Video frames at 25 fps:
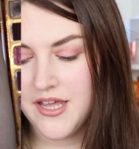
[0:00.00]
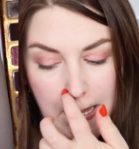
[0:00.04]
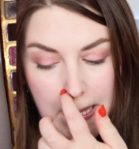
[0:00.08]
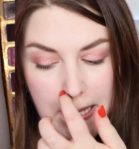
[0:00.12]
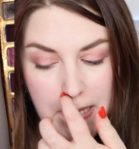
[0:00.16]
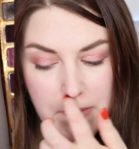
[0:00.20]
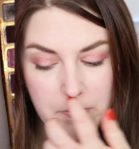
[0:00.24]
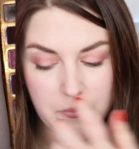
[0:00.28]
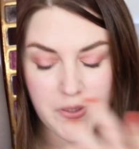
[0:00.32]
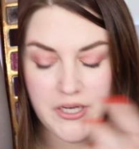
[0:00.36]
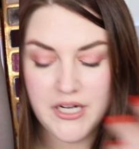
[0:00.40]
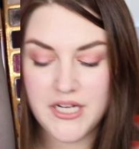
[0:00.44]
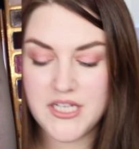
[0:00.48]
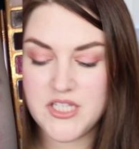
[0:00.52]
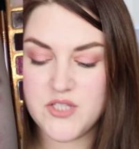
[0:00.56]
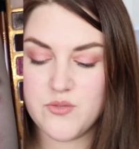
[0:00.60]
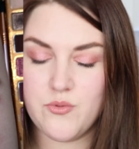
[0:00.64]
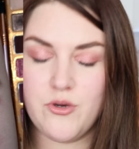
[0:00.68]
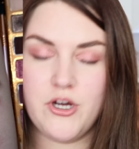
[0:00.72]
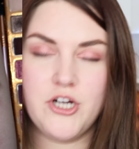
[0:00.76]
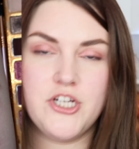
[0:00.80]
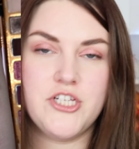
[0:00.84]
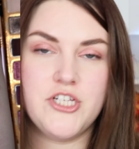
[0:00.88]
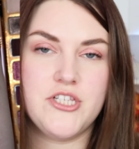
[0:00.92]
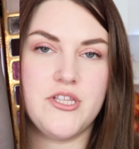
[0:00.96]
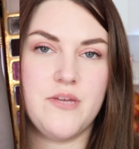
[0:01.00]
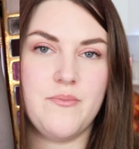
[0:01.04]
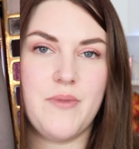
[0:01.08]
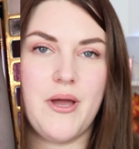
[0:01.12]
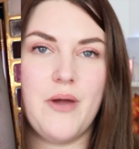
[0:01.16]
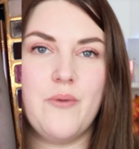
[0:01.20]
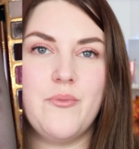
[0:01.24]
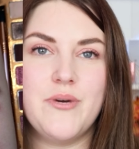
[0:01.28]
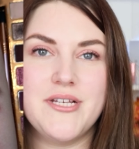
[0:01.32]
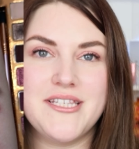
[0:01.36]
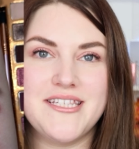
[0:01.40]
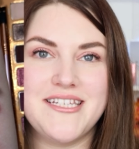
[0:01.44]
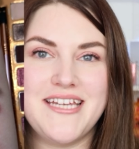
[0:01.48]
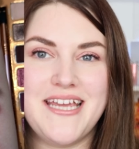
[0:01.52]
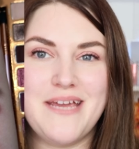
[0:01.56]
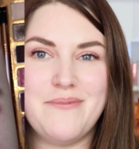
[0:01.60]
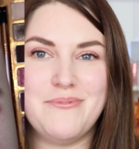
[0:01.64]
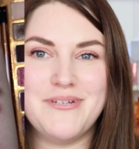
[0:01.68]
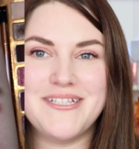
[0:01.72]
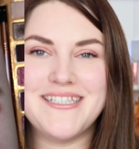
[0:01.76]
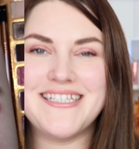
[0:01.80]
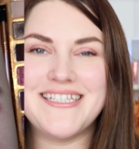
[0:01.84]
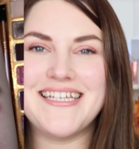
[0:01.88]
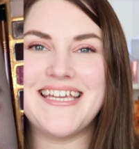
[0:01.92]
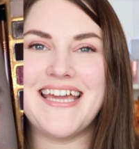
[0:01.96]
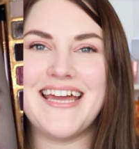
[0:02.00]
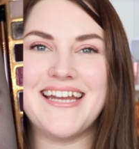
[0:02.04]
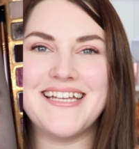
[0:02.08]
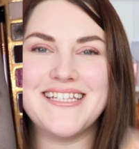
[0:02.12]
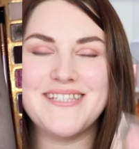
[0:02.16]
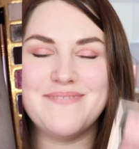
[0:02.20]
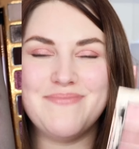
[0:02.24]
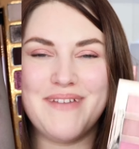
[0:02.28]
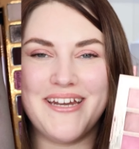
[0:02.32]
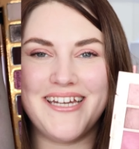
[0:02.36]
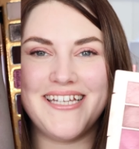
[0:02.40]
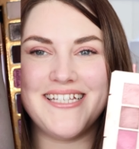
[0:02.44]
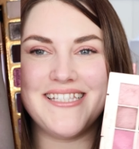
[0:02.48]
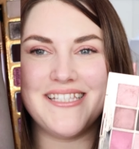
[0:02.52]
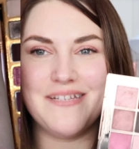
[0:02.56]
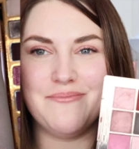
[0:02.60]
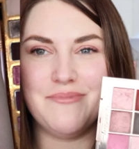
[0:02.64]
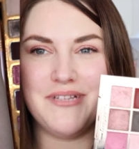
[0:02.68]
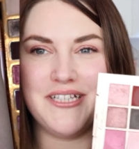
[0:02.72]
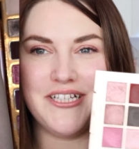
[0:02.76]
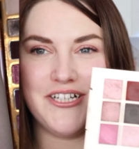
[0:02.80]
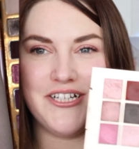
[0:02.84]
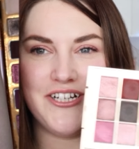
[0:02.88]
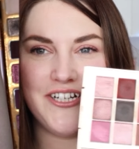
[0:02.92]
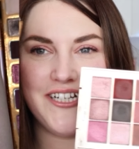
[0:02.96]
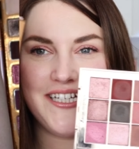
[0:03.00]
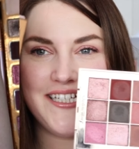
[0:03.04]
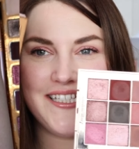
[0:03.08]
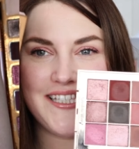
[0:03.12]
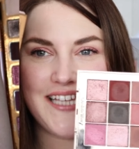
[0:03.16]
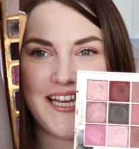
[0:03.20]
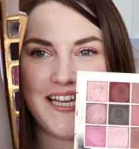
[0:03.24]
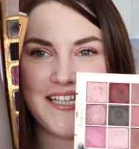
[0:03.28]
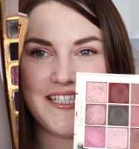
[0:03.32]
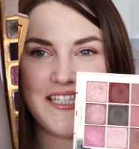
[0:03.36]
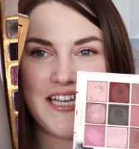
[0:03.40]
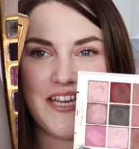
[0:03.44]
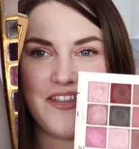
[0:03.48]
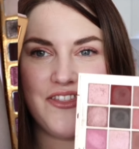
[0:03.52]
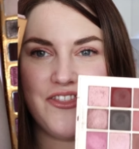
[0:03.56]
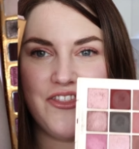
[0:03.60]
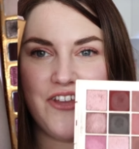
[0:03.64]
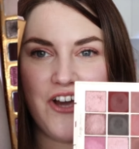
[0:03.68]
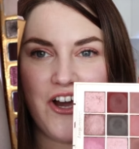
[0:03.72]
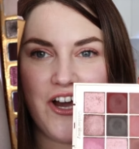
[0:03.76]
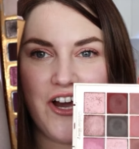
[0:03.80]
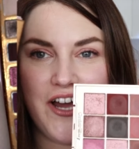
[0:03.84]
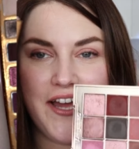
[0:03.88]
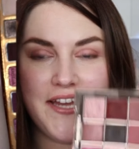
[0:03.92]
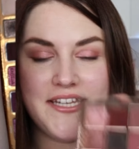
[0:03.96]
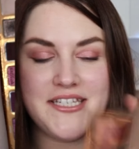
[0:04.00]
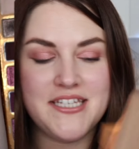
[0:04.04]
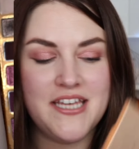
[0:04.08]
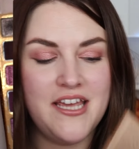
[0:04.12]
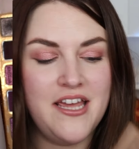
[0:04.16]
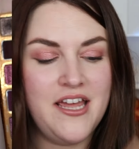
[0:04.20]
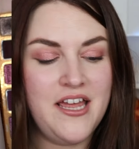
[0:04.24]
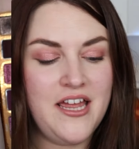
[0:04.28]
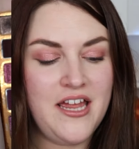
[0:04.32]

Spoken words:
And when I swatched them, I wasn't able to get as many similarities as I thought.